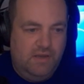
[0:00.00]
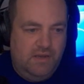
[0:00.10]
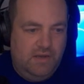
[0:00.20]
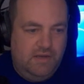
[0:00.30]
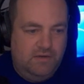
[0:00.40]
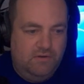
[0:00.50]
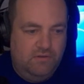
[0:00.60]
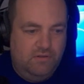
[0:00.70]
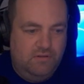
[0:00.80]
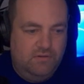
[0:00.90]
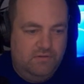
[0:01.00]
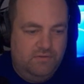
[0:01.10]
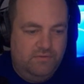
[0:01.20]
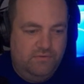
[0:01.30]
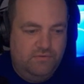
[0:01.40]
and
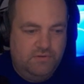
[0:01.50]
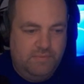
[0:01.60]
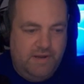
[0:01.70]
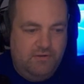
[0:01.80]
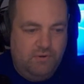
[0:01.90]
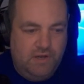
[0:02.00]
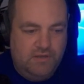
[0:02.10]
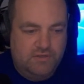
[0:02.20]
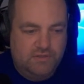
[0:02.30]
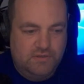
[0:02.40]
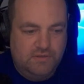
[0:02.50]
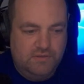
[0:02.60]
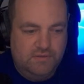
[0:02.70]
those are main quests.